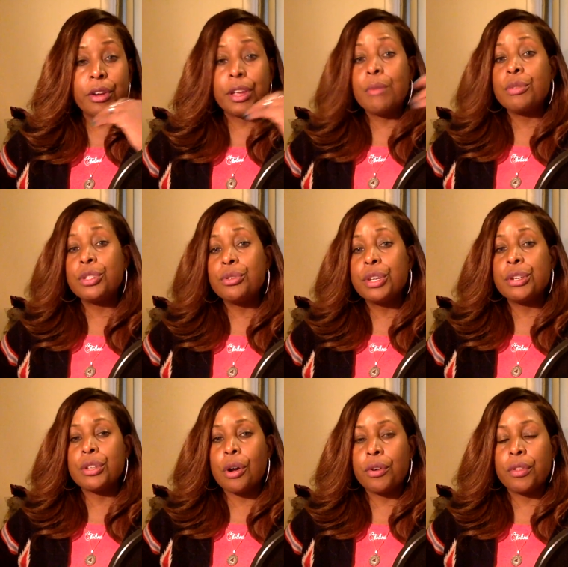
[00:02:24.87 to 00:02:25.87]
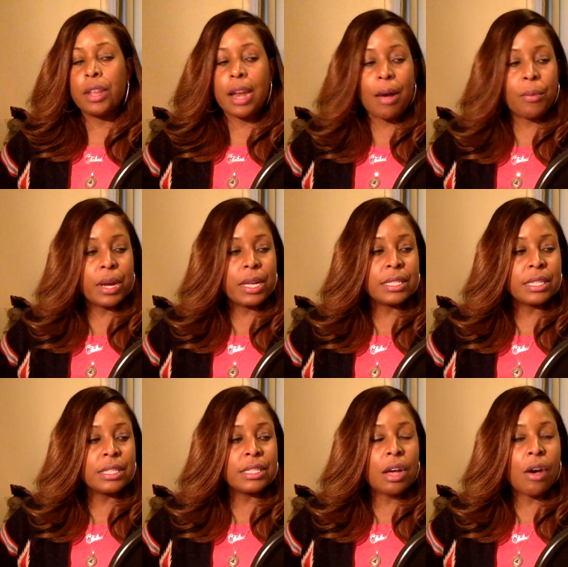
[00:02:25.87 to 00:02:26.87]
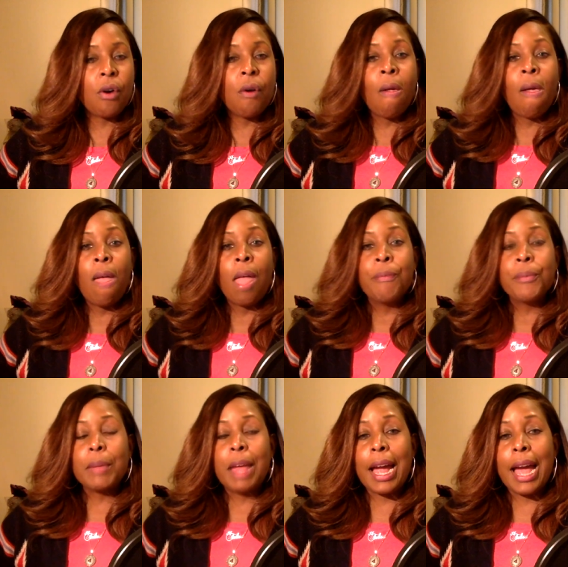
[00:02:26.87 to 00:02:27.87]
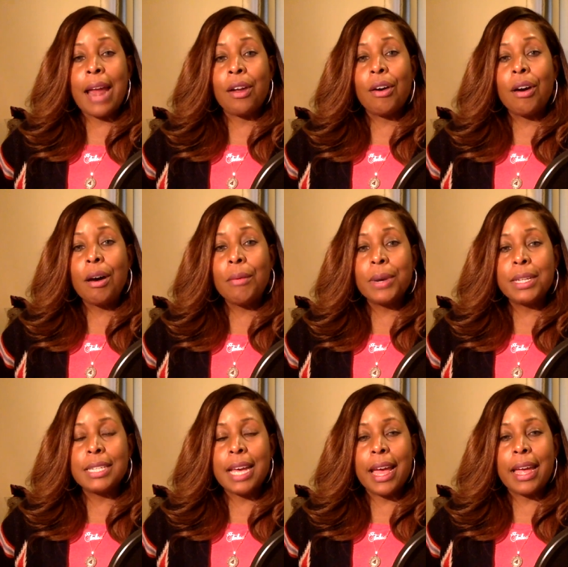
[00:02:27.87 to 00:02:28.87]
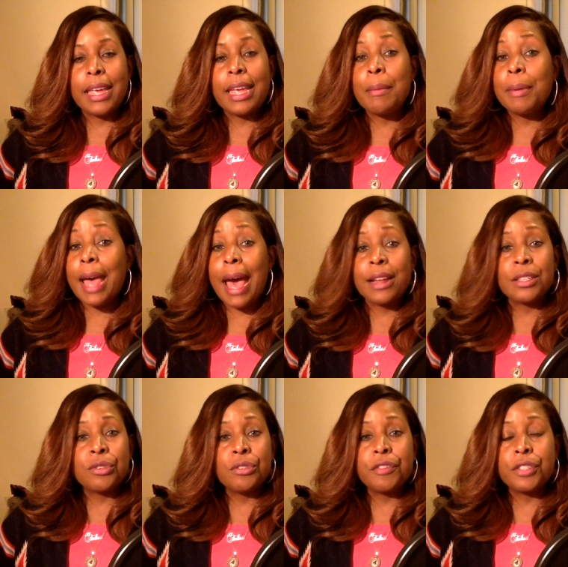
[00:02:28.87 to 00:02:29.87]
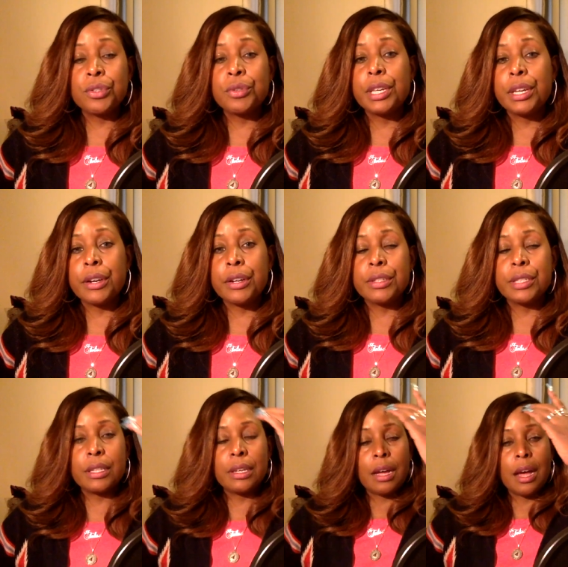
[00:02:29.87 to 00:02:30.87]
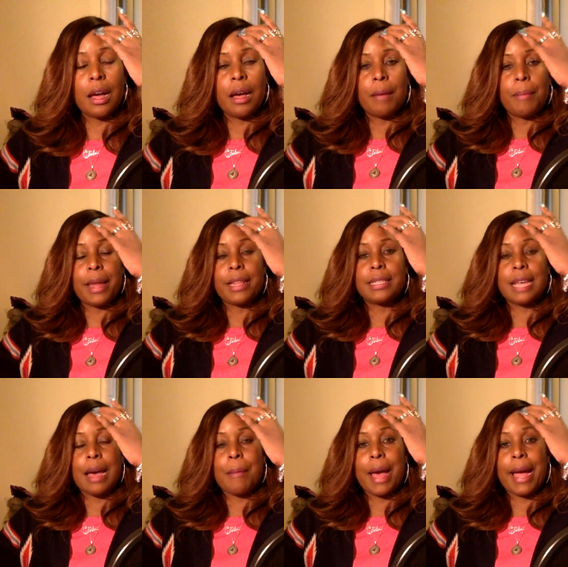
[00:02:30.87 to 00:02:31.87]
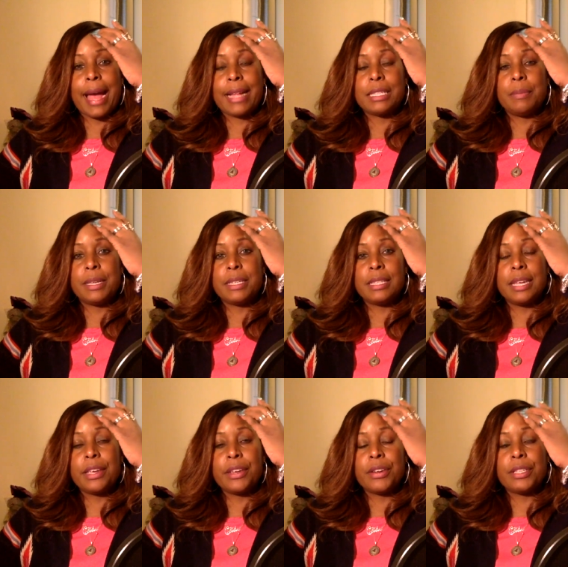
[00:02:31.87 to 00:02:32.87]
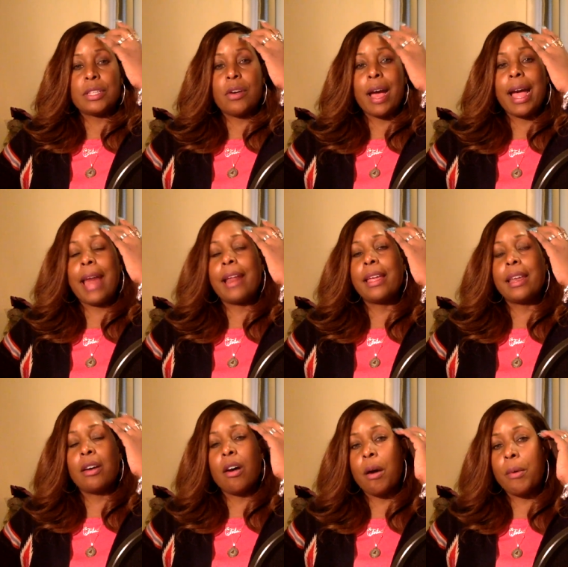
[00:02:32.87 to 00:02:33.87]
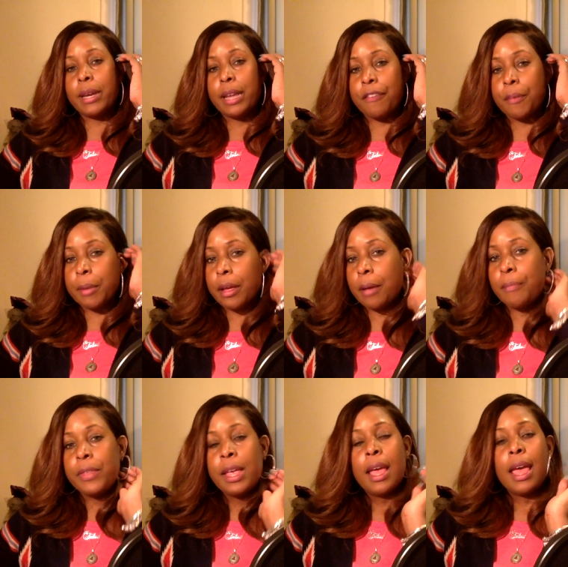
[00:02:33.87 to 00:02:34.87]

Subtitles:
He was 2 years older than I was. And so I got a call one day. He had been out of school for 2 years by the time I got to be a senior. And so I got to get a call one day from him.